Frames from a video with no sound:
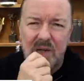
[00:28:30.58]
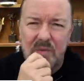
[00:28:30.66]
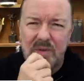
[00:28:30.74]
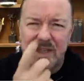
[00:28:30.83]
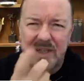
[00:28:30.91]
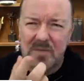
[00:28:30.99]

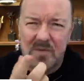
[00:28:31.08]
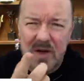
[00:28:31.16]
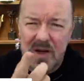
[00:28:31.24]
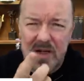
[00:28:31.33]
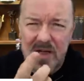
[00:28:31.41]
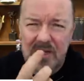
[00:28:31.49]
Would this
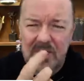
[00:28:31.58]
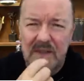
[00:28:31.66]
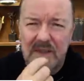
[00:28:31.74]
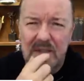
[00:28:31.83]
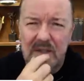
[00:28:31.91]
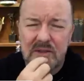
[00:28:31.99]
work if
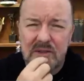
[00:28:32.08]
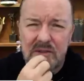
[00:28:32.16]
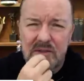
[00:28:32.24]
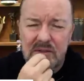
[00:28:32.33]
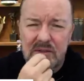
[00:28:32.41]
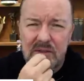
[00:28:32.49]
I did it
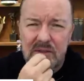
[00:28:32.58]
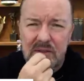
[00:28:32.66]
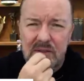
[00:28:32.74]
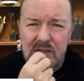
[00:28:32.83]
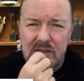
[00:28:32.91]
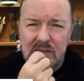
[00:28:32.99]
on
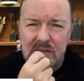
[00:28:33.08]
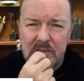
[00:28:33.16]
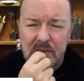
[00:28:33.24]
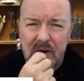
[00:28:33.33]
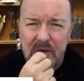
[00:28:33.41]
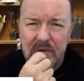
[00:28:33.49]

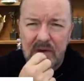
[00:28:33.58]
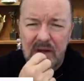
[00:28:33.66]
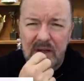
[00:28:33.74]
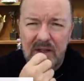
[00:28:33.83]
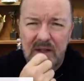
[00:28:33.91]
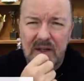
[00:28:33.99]

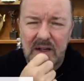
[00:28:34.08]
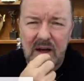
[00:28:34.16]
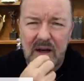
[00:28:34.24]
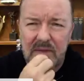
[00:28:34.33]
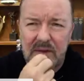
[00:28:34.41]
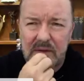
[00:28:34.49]
Spotify, like a
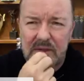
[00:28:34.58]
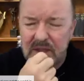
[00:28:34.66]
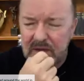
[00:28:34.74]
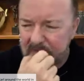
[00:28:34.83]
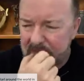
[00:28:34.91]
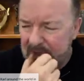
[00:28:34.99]
30-minute
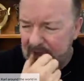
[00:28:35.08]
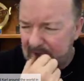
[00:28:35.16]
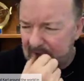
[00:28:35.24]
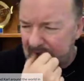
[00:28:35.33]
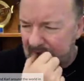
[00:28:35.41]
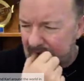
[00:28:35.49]
show of me
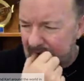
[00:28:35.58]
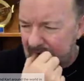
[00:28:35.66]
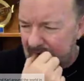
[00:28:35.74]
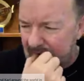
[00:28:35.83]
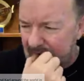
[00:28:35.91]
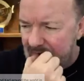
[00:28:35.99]

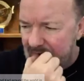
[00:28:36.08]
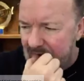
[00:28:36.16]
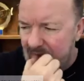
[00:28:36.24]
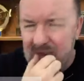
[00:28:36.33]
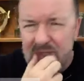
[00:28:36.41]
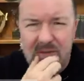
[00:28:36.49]

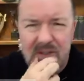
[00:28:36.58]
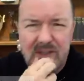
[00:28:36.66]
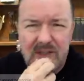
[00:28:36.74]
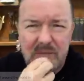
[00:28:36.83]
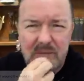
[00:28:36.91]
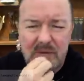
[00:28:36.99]
answering
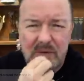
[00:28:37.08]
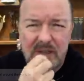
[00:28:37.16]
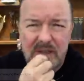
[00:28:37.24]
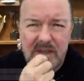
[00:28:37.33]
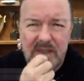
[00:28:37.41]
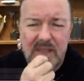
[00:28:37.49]
stupid
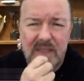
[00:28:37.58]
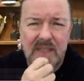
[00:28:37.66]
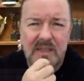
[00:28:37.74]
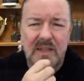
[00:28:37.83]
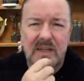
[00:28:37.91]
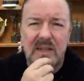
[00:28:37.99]

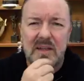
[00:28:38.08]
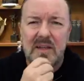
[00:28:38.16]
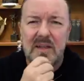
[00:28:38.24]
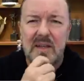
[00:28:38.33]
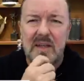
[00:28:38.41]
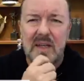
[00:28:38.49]
questions?
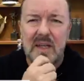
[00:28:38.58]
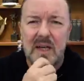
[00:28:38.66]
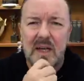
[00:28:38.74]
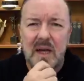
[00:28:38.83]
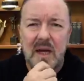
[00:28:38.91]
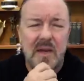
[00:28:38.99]

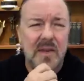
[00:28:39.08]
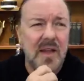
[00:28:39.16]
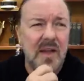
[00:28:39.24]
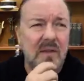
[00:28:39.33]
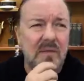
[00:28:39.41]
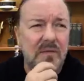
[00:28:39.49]
I
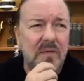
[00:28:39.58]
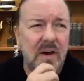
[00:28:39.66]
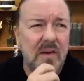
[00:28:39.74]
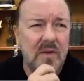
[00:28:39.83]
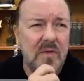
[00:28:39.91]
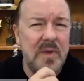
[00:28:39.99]
think I got
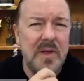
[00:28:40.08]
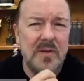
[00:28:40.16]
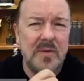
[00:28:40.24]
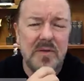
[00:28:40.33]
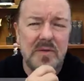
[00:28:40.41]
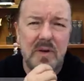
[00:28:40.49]
500
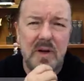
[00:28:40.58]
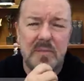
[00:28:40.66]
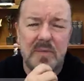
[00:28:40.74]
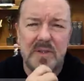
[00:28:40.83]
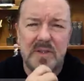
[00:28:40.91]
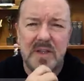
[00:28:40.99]
million
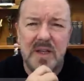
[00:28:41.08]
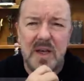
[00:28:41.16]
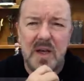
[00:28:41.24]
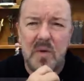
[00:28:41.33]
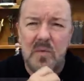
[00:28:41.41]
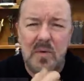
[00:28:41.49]
subscribers.
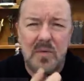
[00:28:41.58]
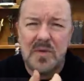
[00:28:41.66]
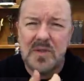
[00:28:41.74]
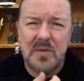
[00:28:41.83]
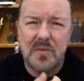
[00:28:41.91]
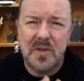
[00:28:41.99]
What
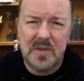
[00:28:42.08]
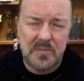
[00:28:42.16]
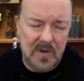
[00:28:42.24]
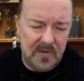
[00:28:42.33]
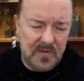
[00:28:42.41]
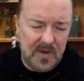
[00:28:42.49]
would someone on
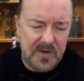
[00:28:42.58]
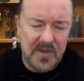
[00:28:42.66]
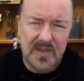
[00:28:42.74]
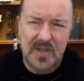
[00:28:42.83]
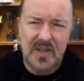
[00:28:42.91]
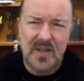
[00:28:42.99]
Spotify
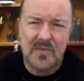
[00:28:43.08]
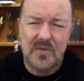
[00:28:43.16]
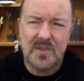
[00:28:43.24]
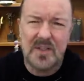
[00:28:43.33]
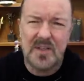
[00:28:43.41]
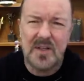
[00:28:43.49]
just come
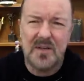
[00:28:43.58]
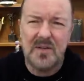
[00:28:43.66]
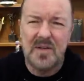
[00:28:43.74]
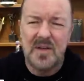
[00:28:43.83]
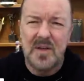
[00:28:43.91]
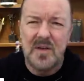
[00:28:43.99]
across this and
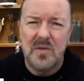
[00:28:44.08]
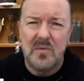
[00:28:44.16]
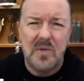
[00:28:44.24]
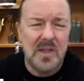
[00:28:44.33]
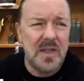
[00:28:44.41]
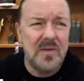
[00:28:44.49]
go,
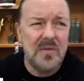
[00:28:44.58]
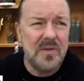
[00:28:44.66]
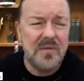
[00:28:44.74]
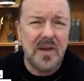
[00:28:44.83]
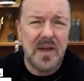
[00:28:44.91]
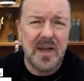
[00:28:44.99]
"Why is he talking
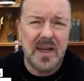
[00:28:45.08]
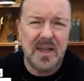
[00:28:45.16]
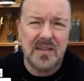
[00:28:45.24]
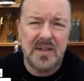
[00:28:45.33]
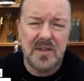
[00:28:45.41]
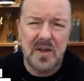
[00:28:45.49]
to fucking
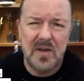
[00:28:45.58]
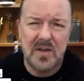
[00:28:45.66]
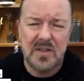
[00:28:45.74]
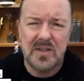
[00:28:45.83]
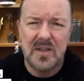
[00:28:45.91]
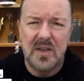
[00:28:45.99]
cats and
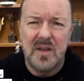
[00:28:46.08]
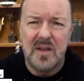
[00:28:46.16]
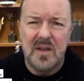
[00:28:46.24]
dogs?"